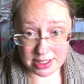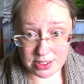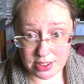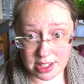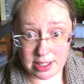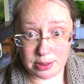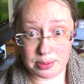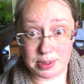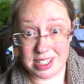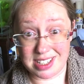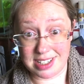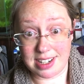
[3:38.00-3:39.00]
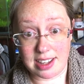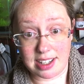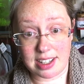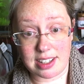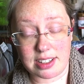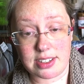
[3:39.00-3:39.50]
to try this one tonight
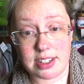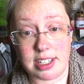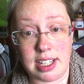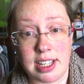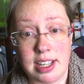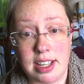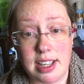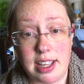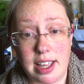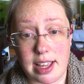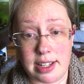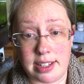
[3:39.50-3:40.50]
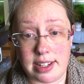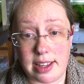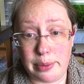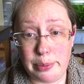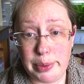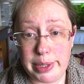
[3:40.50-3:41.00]
actually, and
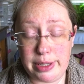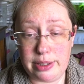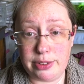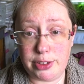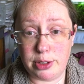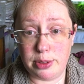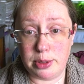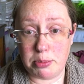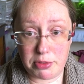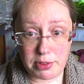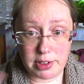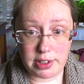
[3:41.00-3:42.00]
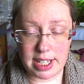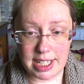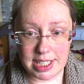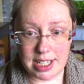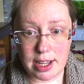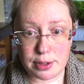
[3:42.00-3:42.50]
I will do a before and
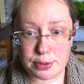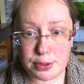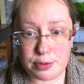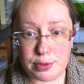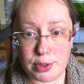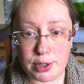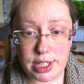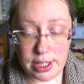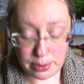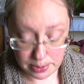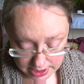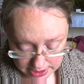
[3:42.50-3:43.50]
after for you when I